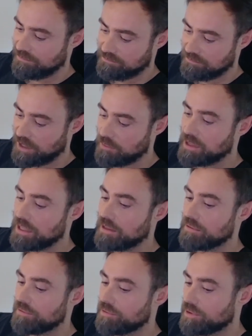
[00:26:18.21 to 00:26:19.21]

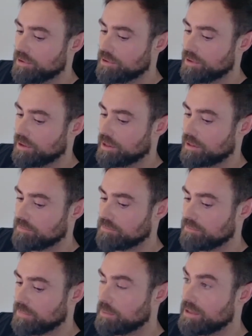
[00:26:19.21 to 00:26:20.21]
maybe
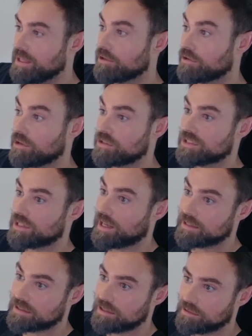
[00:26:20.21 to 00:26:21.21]

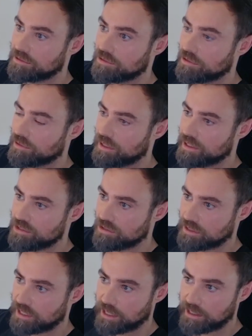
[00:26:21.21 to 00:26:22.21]
cross-asset
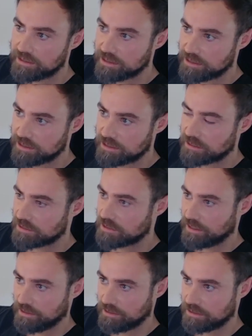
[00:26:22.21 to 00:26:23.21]
correlation analysis, things
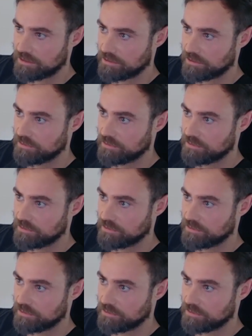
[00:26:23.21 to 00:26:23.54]
like this.